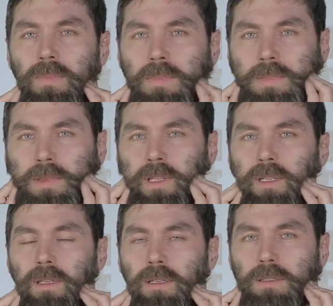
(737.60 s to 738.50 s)

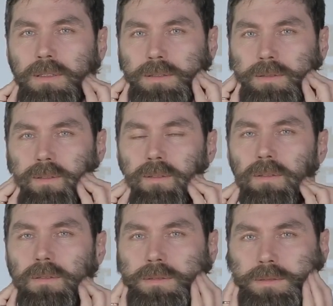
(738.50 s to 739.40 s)

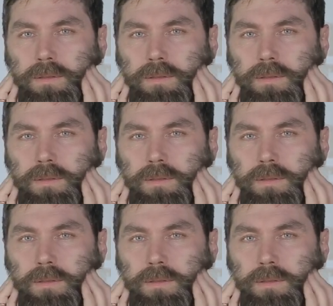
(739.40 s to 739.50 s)
(silence)